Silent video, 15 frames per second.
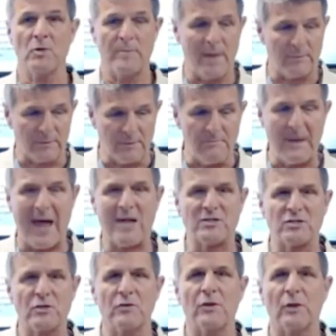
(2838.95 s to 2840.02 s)
You'll be able to
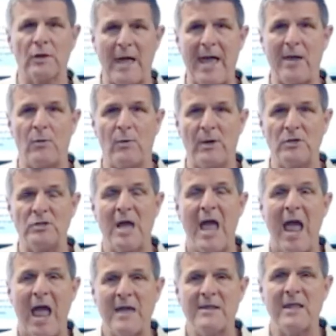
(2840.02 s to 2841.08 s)
master the language
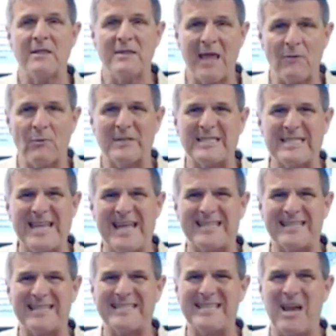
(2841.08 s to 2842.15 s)
and what's
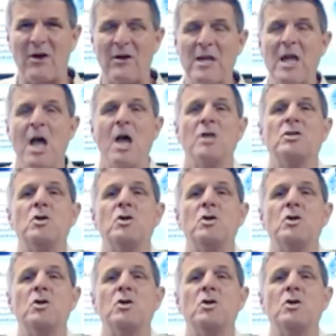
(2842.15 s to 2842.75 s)
necessary